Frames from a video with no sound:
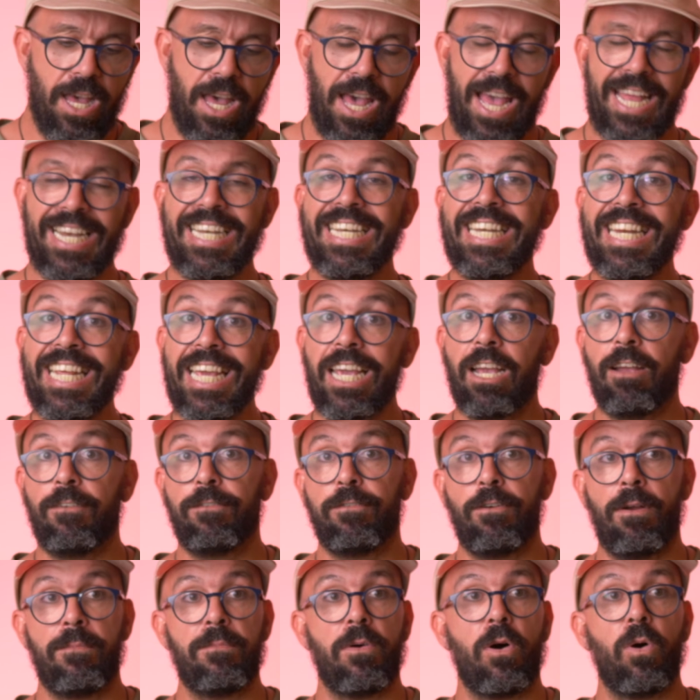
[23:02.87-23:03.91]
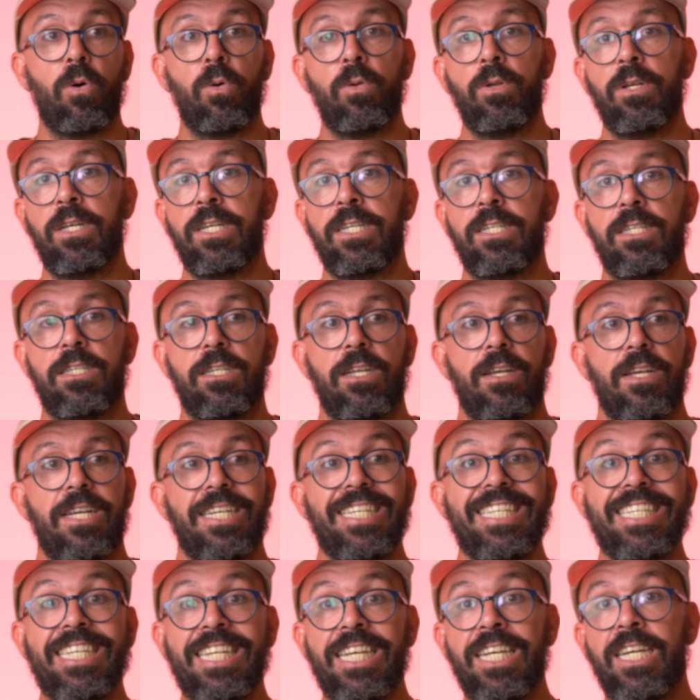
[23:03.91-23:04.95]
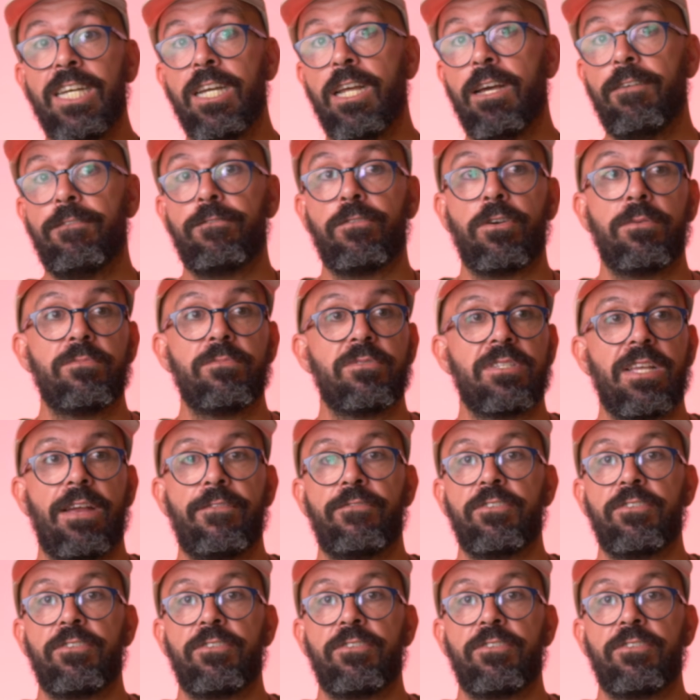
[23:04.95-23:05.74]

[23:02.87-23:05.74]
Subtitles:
And Nick from Holland, Tina from San